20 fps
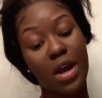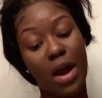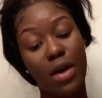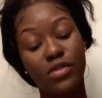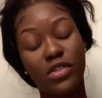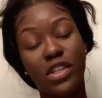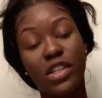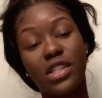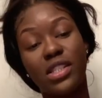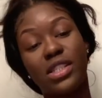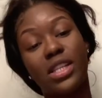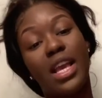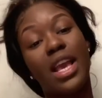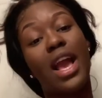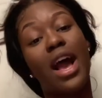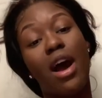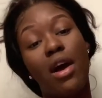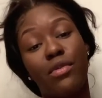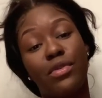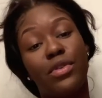I was gonna say
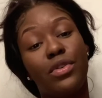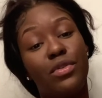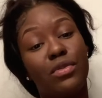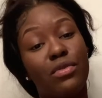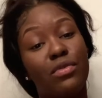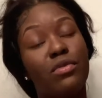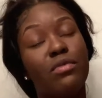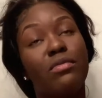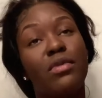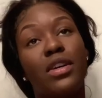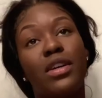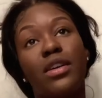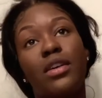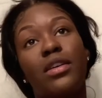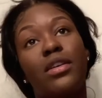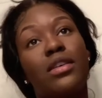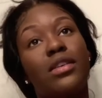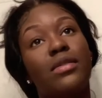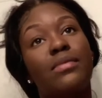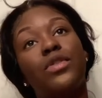how you,
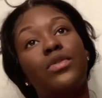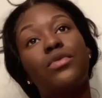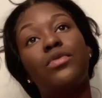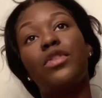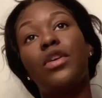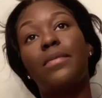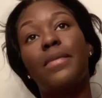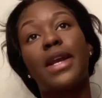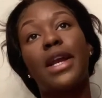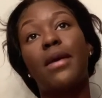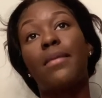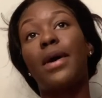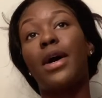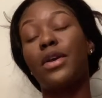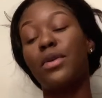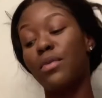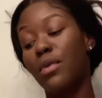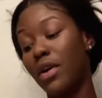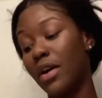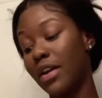but do your makeup how you
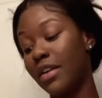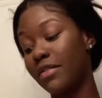want.